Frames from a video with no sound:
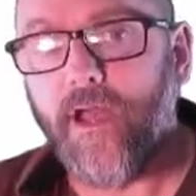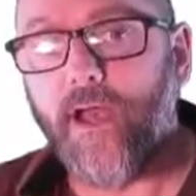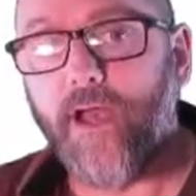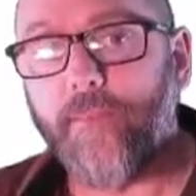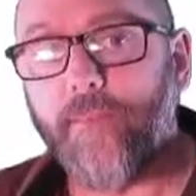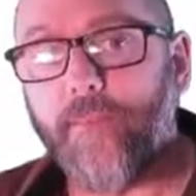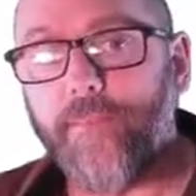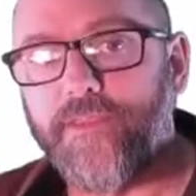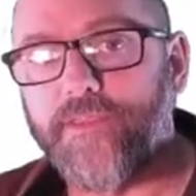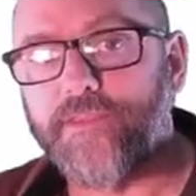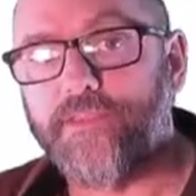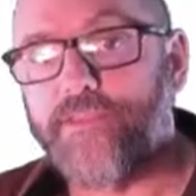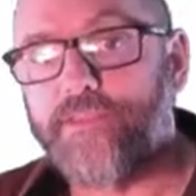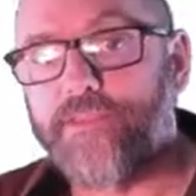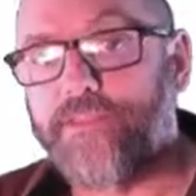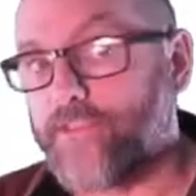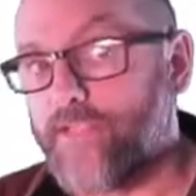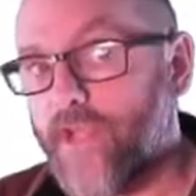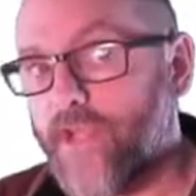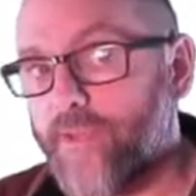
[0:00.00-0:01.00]
But this
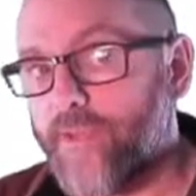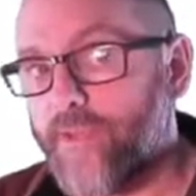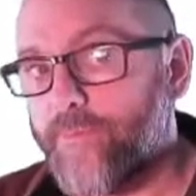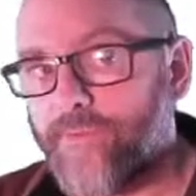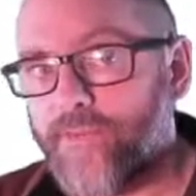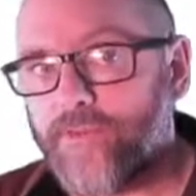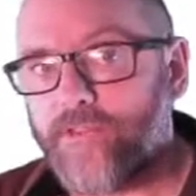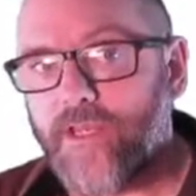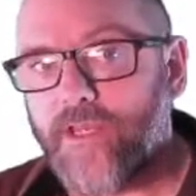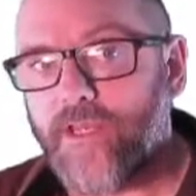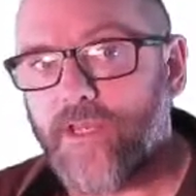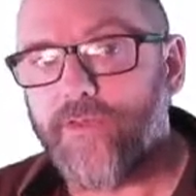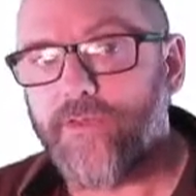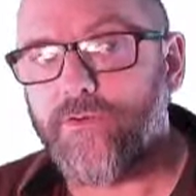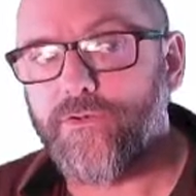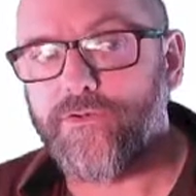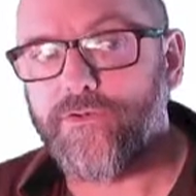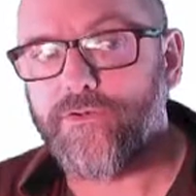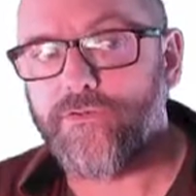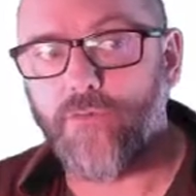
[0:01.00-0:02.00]
is the type, and the type
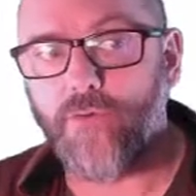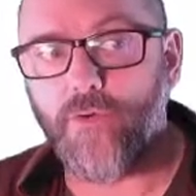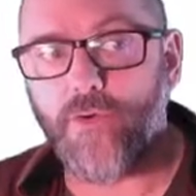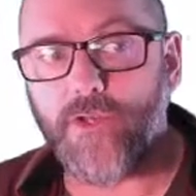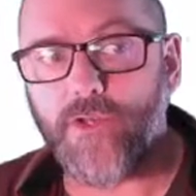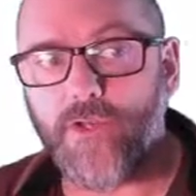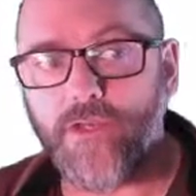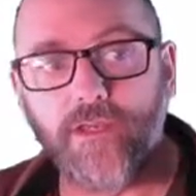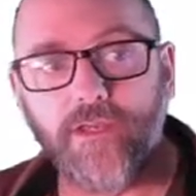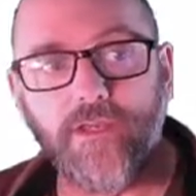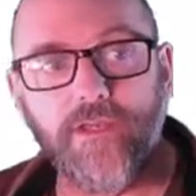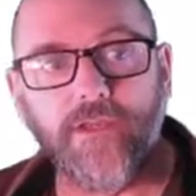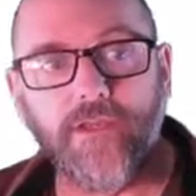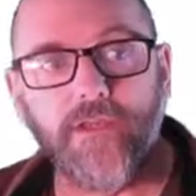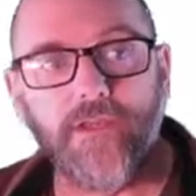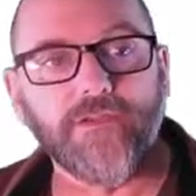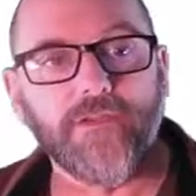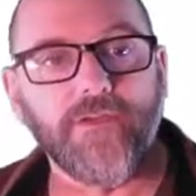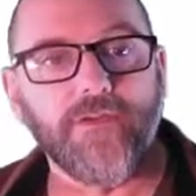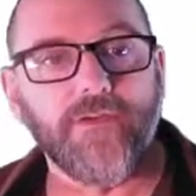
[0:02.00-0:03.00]
here is void.
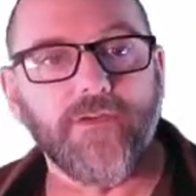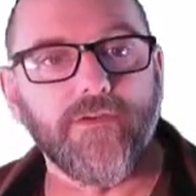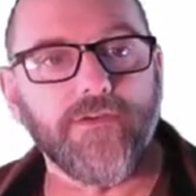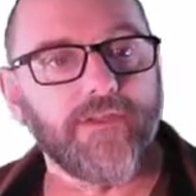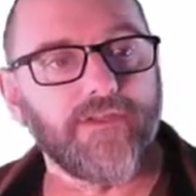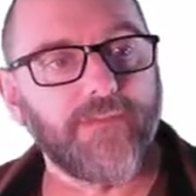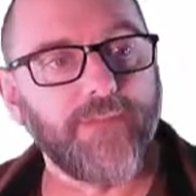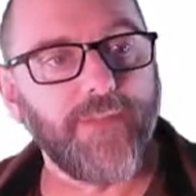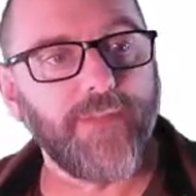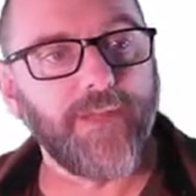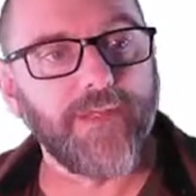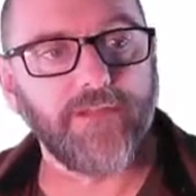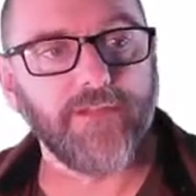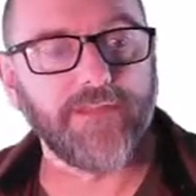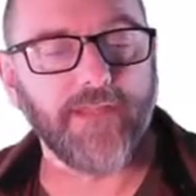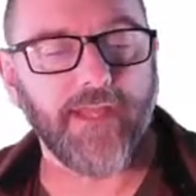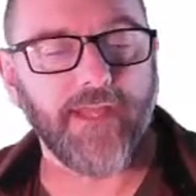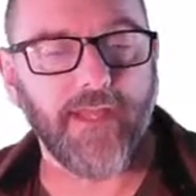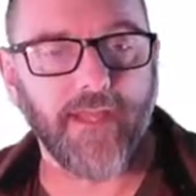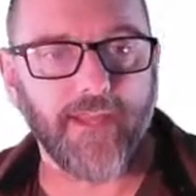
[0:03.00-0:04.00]
So there is a
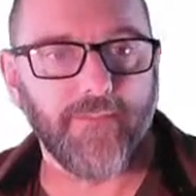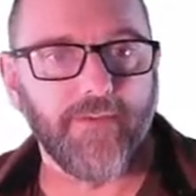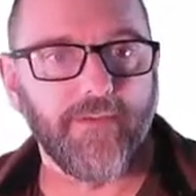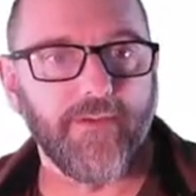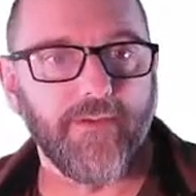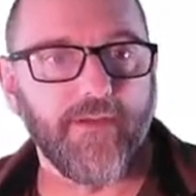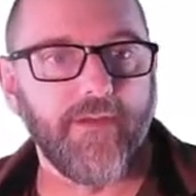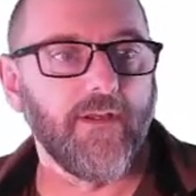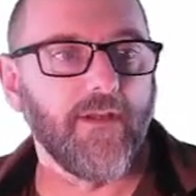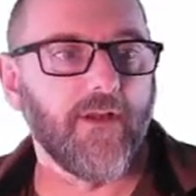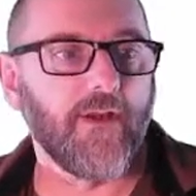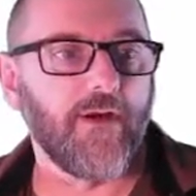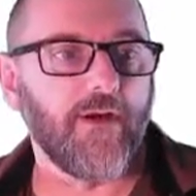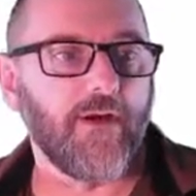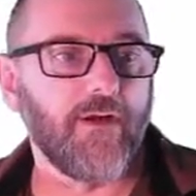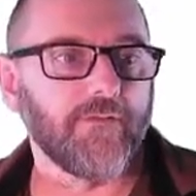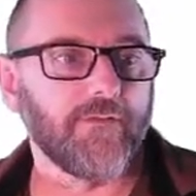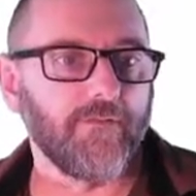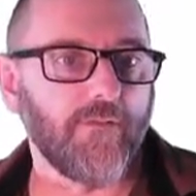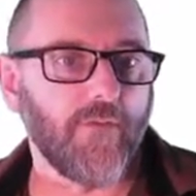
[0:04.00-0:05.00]
special type
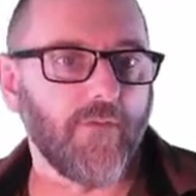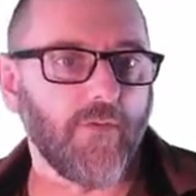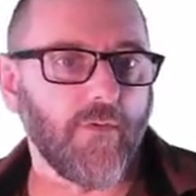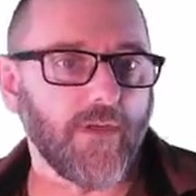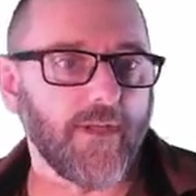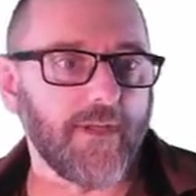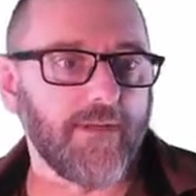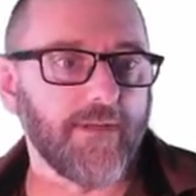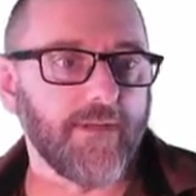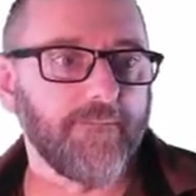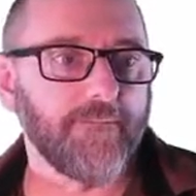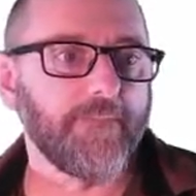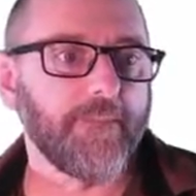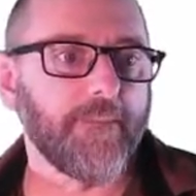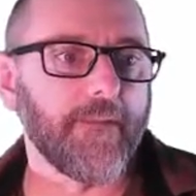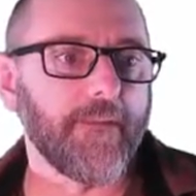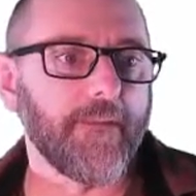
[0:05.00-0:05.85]
called void,